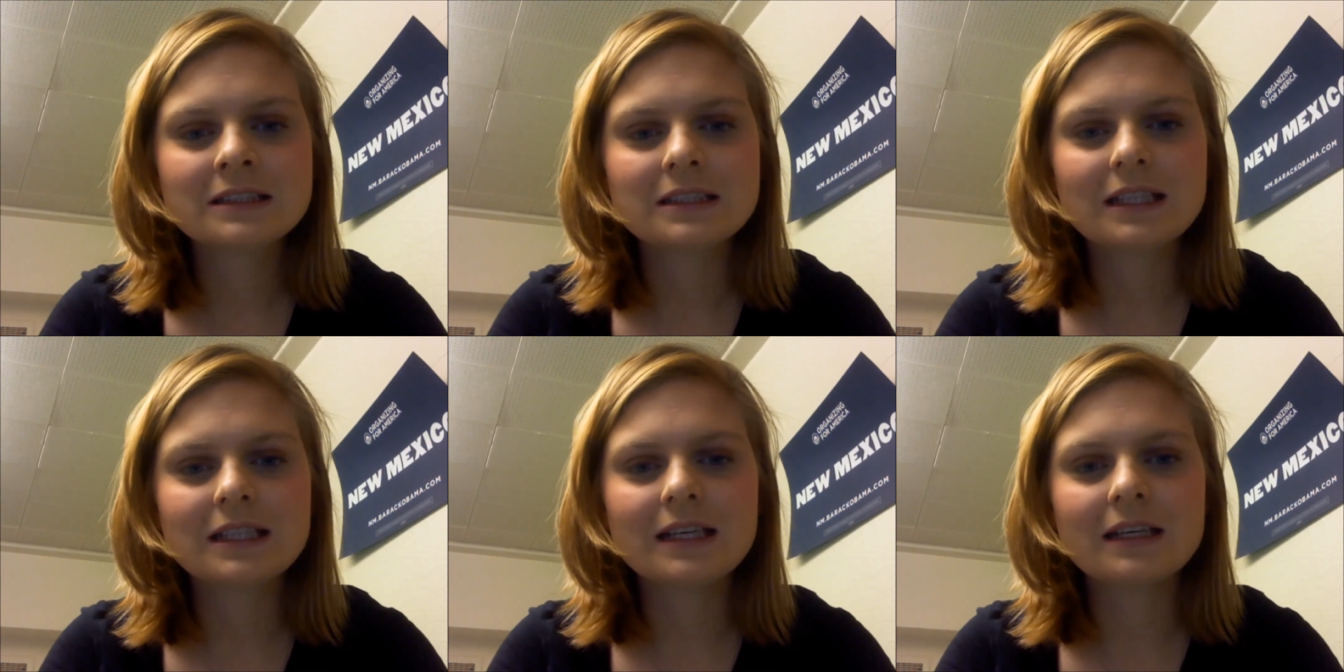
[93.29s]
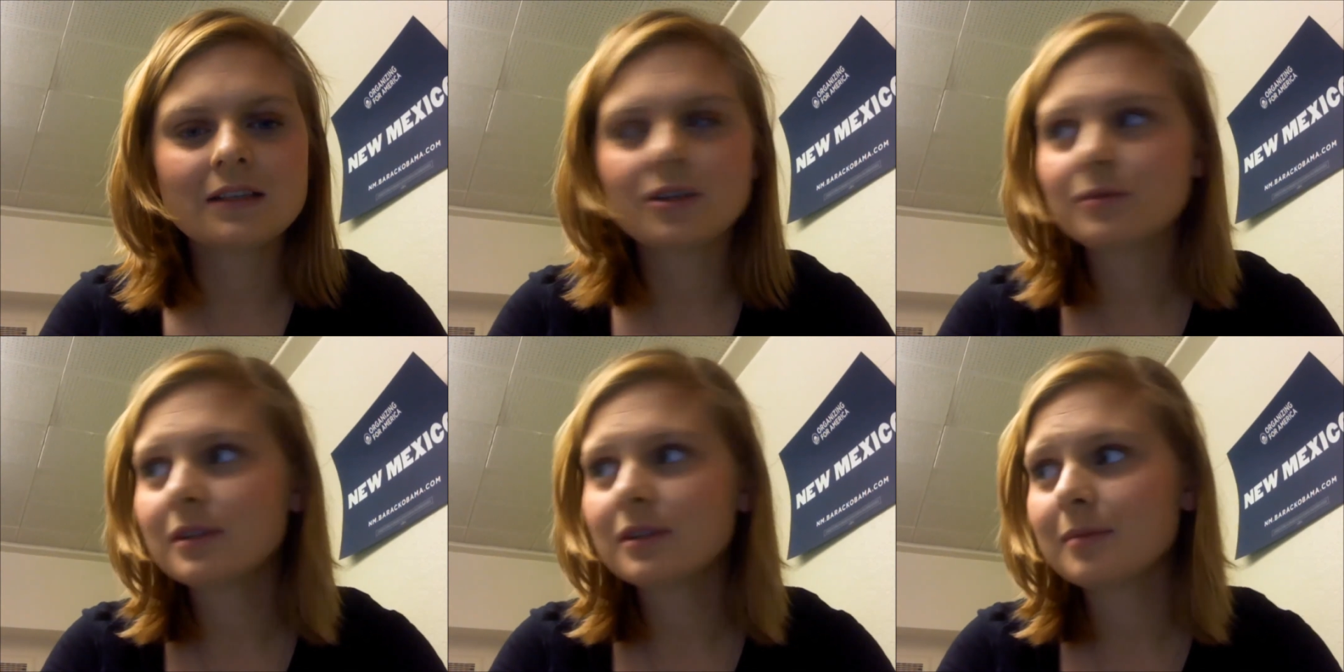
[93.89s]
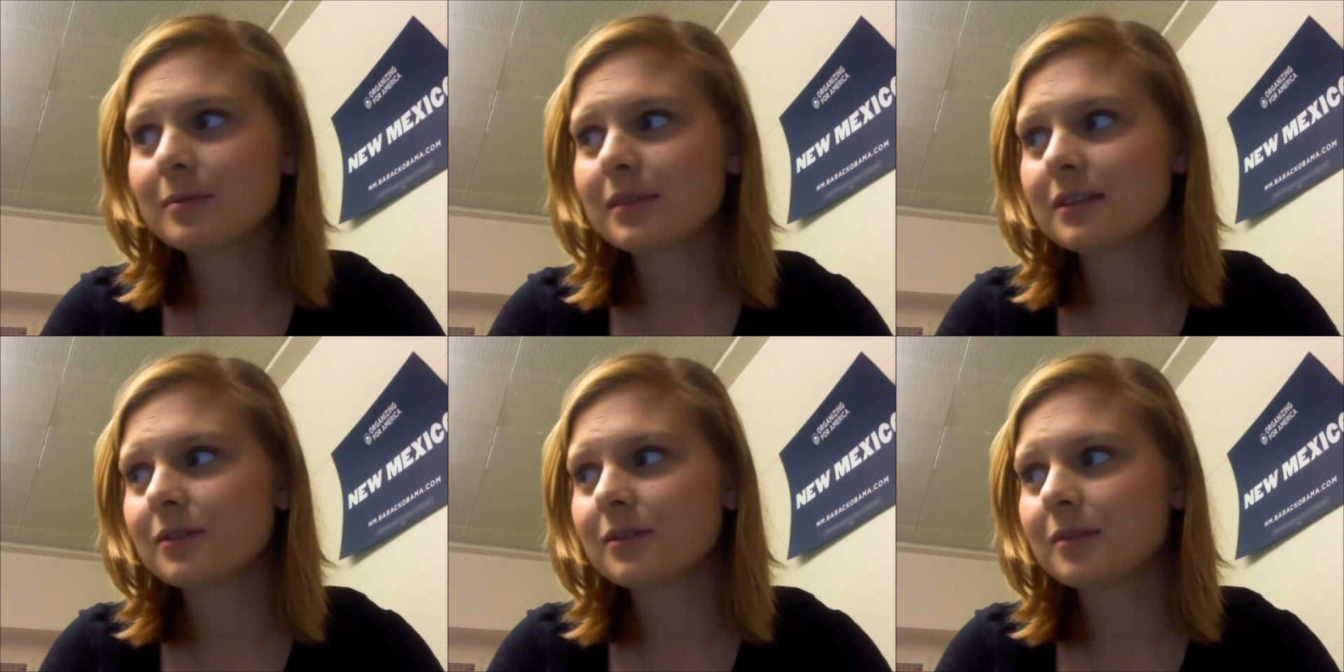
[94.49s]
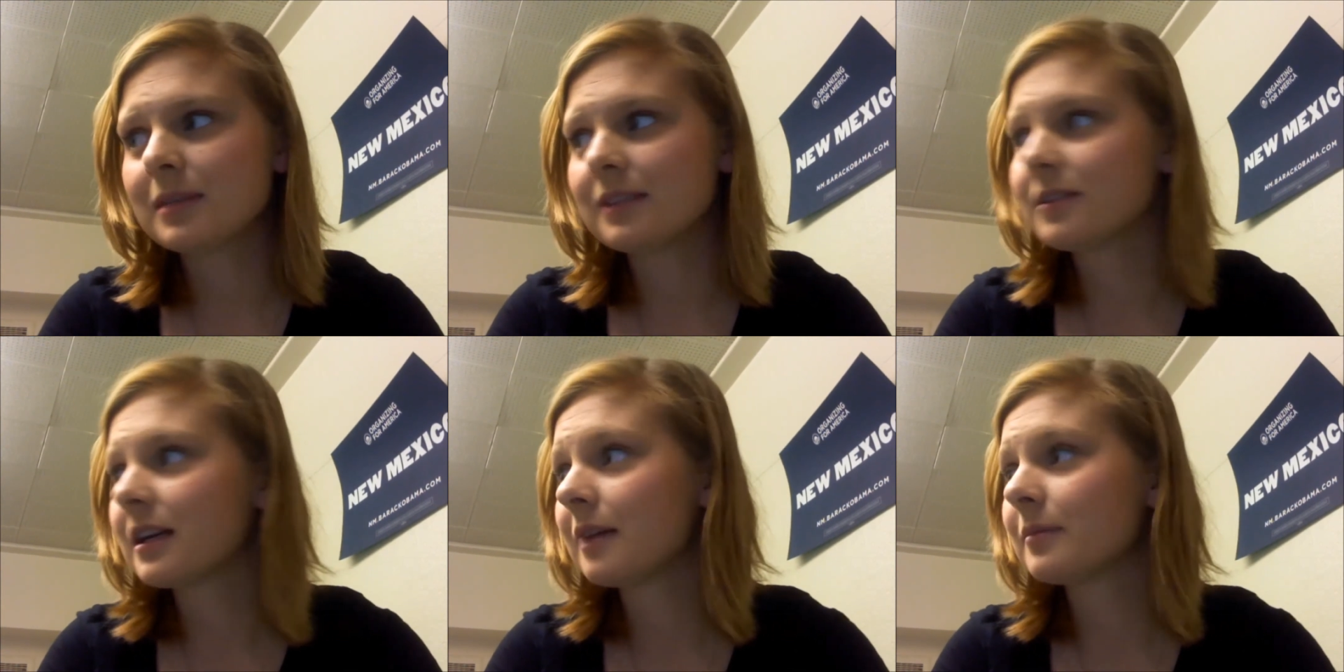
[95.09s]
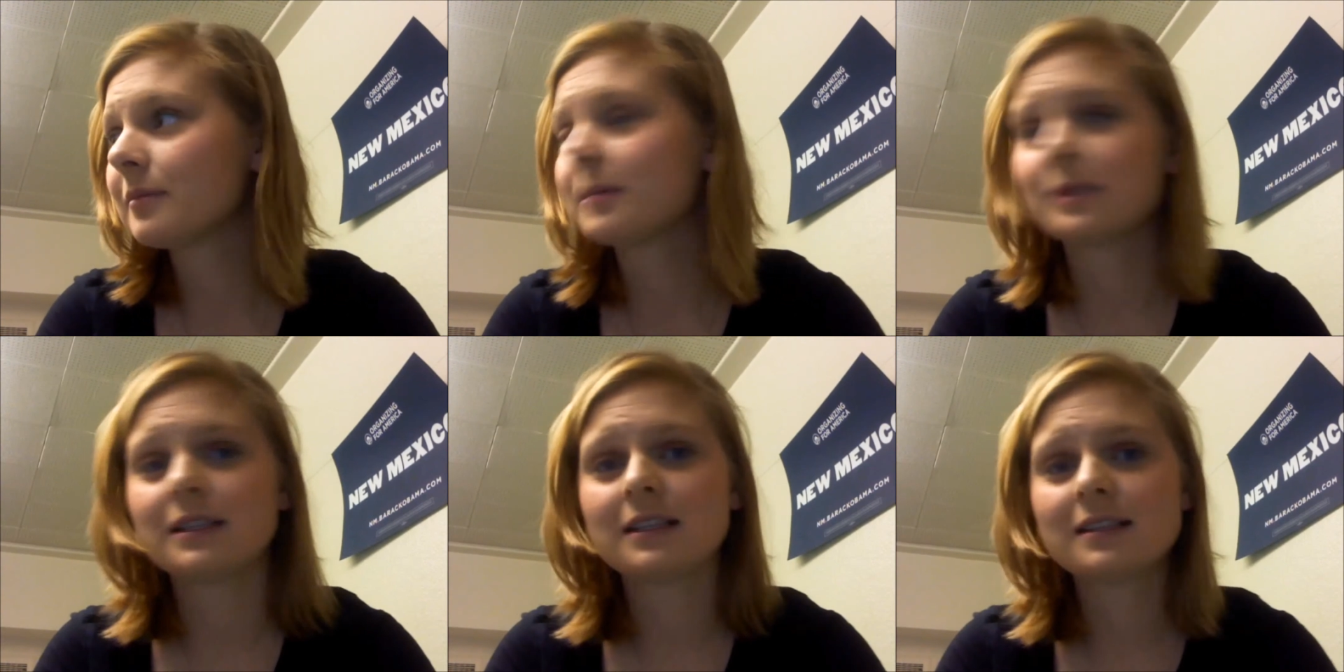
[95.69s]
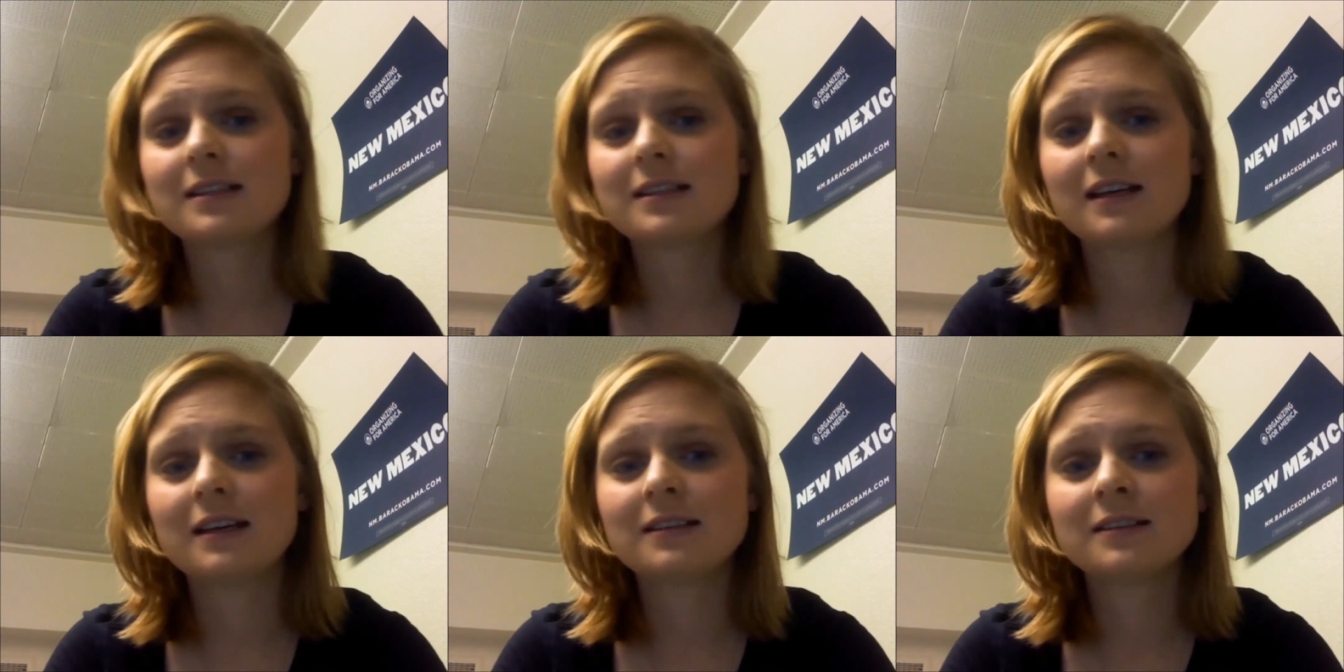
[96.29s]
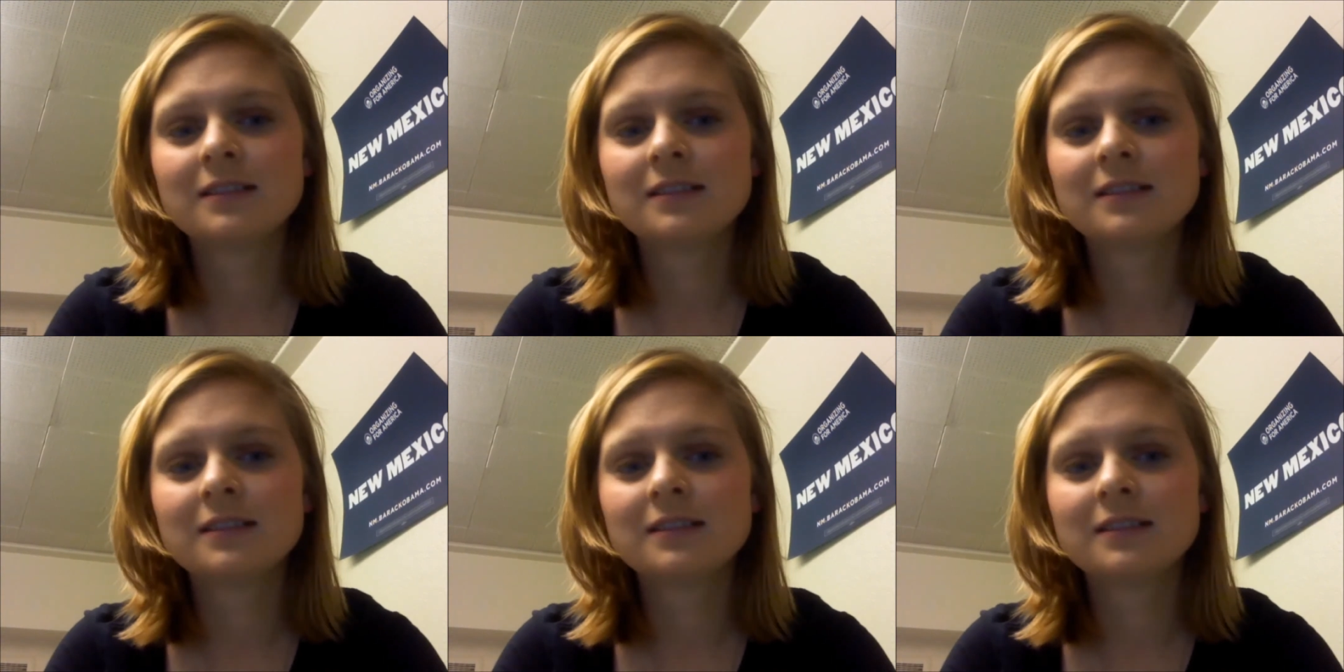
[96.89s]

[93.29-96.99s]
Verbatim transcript: Yeah, hopefully the people next door to me don't think I'm completely insane.